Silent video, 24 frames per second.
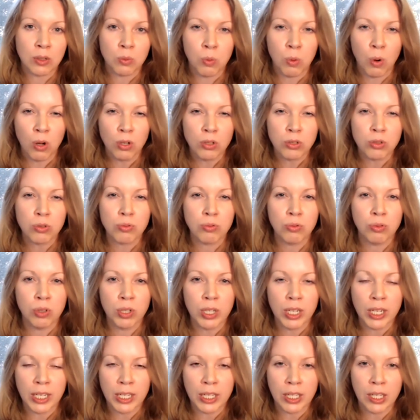what's
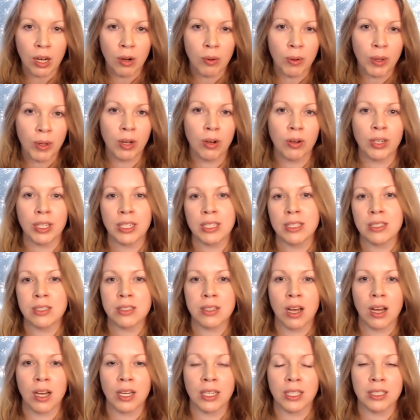really going on
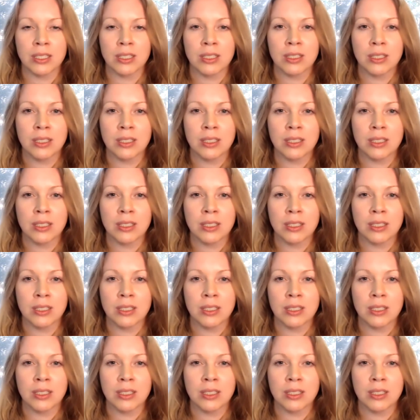inside.